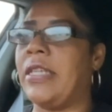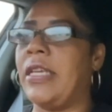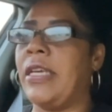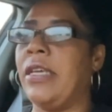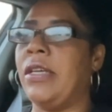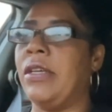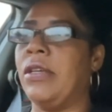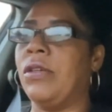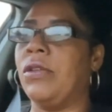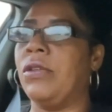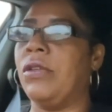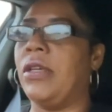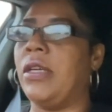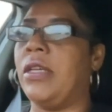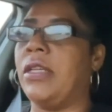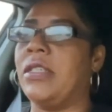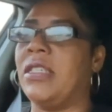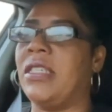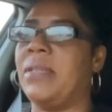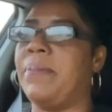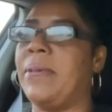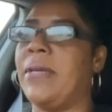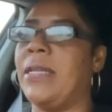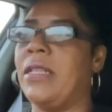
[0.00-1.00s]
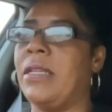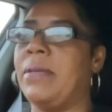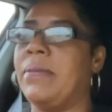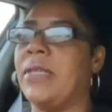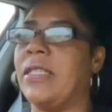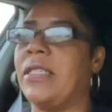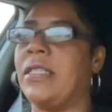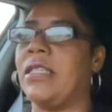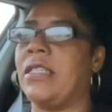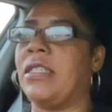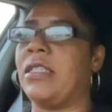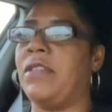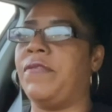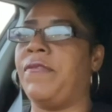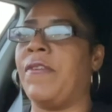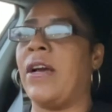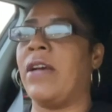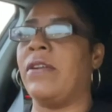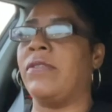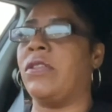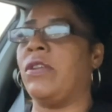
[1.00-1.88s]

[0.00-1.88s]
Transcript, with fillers: hill and the speed limit is 65.